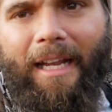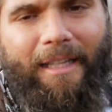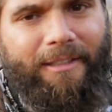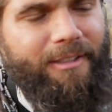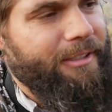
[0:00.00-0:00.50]

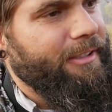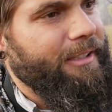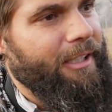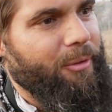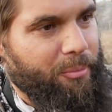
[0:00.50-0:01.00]
I just
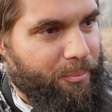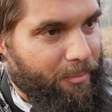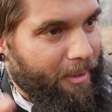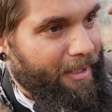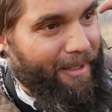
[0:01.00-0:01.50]
see a,
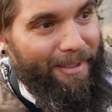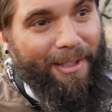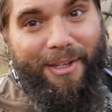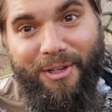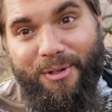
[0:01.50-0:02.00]
like a
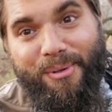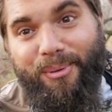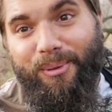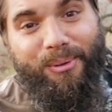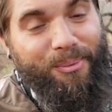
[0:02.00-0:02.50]

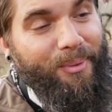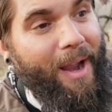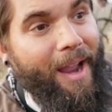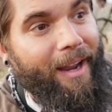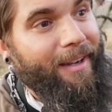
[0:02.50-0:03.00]
huge
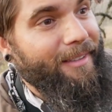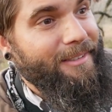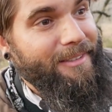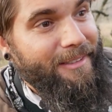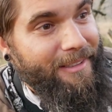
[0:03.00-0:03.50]
rack
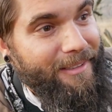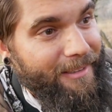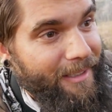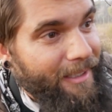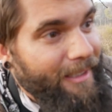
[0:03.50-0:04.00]
just
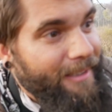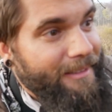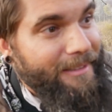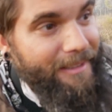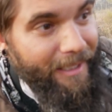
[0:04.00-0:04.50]

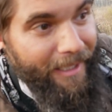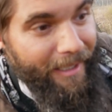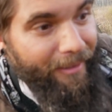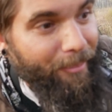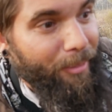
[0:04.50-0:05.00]
sticking
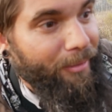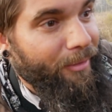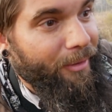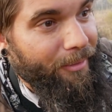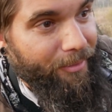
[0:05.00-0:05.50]
out above
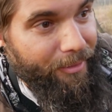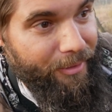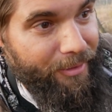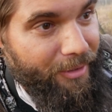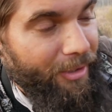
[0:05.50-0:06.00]
the
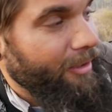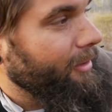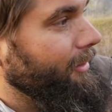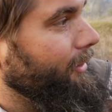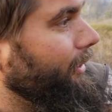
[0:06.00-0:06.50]
sog
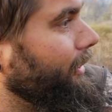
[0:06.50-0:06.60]
or